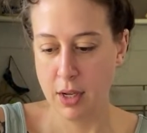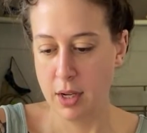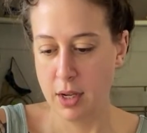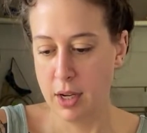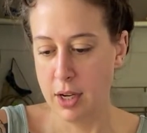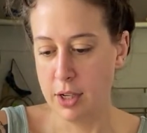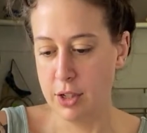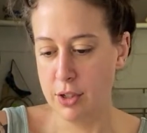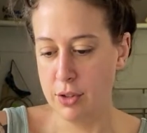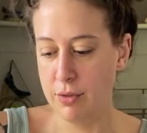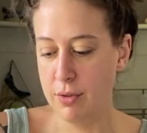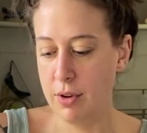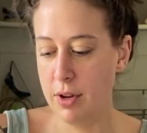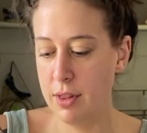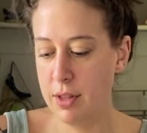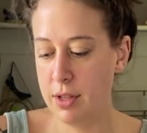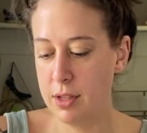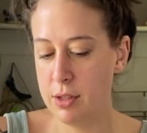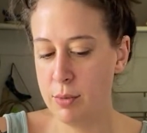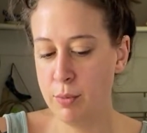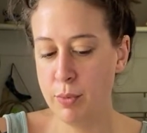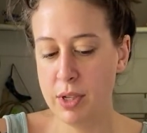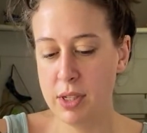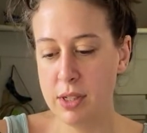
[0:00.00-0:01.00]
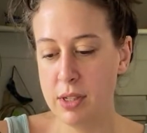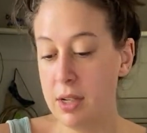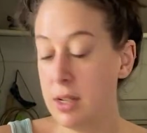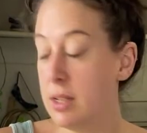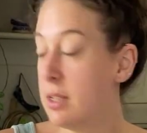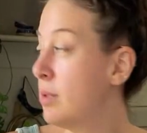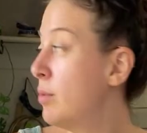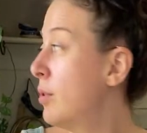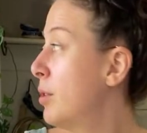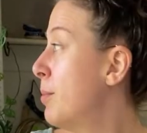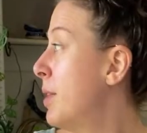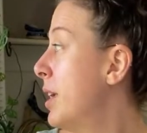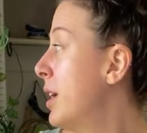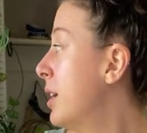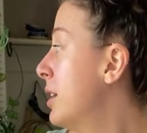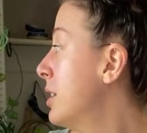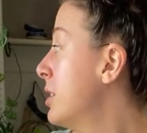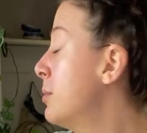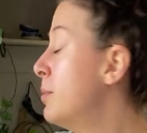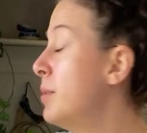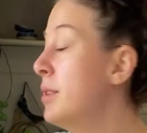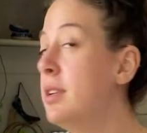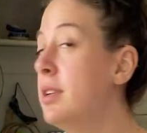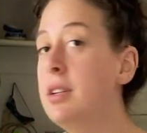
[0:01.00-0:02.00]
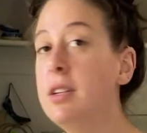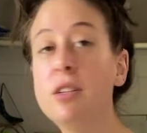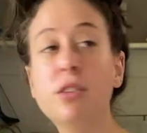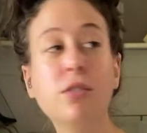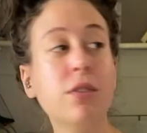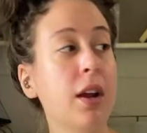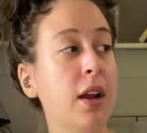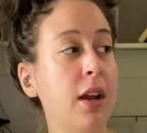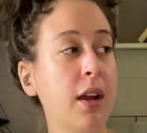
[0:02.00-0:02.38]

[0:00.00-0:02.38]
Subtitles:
I do run this business with my husband. He's right